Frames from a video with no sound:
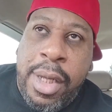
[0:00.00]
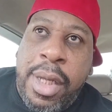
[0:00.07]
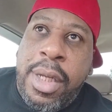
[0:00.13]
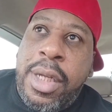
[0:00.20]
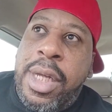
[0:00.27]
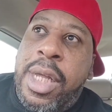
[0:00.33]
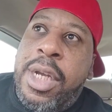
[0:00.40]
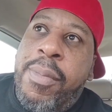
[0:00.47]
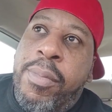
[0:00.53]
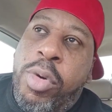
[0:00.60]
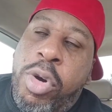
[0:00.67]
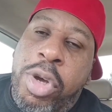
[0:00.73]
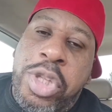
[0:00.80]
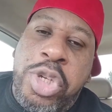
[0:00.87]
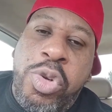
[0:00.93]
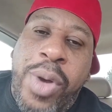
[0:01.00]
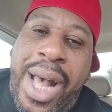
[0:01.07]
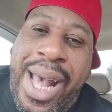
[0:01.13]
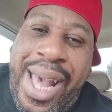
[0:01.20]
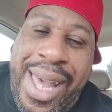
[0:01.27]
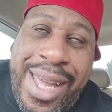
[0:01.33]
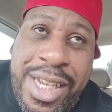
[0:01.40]
And the more you
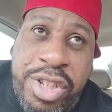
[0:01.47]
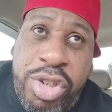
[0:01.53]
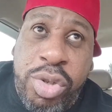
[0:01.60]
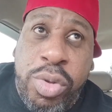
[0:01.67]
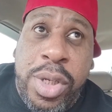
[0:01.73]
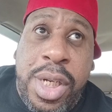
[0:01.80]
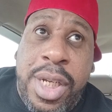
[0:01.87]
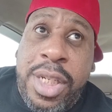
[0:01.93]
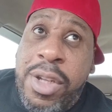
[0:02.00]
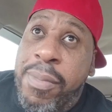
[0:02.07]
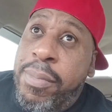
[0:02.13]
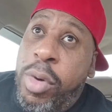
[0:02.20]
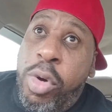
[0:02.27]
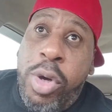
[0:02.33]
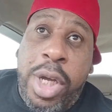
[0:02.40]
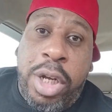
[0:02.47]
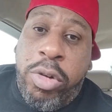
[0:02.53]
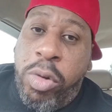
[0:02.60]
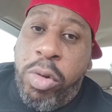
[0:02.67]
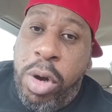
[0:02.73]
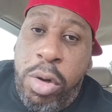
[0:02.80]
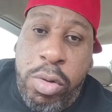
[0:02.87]
add to it, the more it
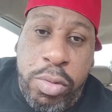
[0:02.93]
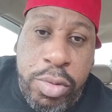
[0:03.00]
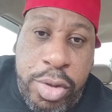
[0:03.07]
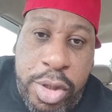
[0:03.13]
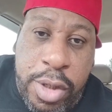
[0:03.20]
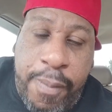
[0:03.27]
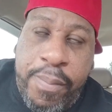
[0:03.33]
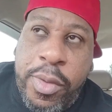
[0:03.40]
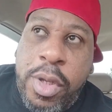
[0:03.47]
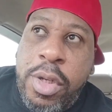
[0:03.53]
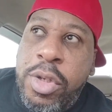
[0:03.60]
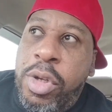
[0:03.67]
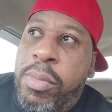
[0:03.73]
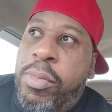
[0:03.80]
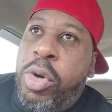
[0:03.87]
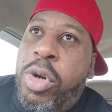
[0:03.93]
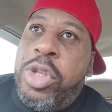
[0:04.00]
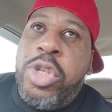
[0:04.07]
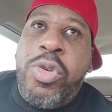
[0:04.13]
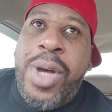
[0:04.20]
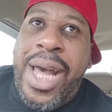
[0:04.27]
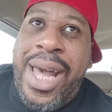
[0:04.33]
grows. The more
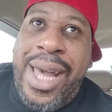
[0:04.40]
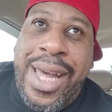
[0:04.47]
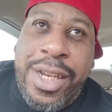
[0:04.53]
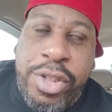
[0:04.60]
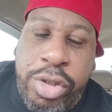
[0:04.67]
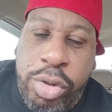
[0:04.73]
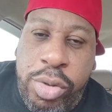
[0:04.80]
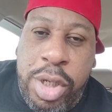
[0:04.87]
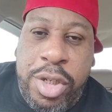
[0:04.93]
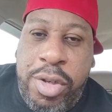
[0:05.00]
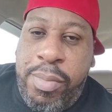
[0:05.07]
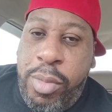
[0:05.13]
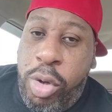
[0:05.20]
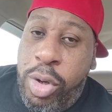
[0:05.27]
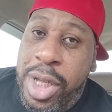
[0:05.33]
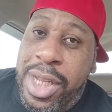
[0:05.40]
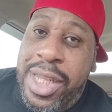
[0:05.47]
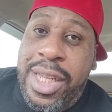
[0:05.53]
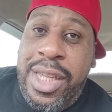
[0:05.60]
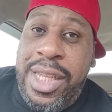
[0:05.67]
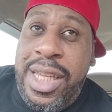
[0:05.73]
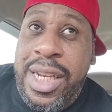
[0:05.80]
you add to it, the more
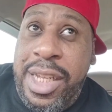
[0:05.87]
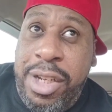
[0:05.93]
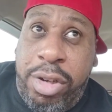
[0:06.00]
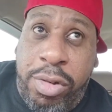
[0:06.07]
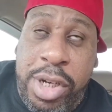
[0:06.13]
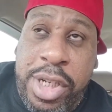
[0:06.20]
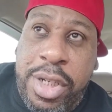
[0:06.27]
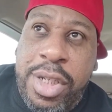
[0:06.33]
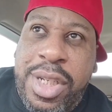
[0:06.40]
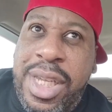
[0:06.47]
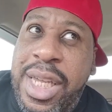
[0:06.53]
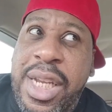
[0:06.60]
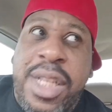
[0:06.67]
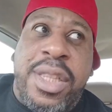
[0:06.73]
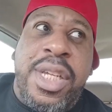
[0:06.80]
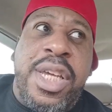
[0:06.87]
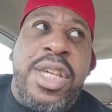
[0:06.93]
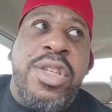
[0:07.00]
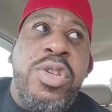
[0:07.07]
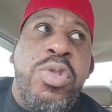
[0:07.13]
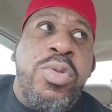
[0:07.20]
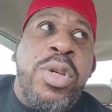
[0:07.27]
it, it increases. Anything
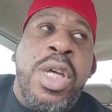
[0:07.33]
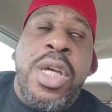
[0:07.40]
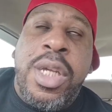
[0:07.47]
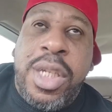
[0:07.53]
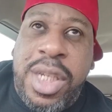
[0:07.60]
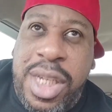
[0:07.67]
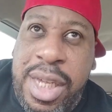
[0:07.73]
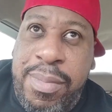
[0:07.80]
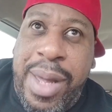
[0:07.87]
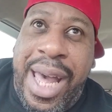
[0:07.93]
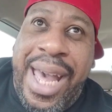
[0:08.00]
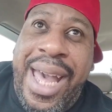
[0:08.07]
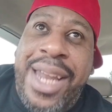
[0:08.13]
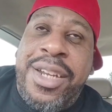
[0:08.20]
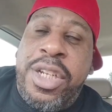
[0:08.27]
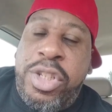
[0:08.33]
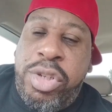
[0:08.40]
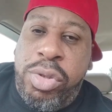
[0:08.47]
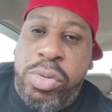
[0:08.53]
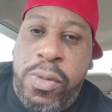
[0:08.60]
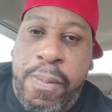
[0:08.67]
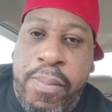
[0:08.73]
you keep adding
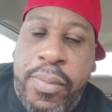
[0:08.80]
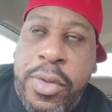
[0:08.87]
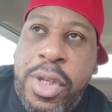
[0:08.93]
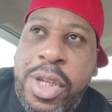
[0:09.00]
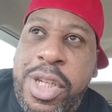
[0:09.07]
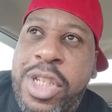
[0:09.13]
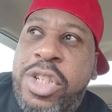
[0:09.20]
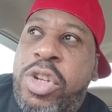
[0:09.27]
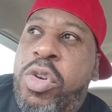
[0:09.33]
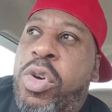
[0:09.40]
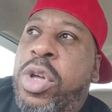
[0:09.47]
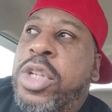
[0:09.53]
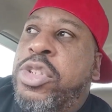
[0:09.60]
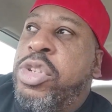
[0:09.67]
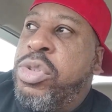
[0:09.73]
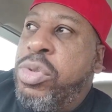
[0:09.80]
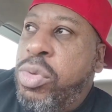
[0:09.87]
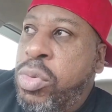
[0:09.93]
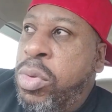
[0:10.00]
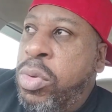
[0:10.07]
to is going to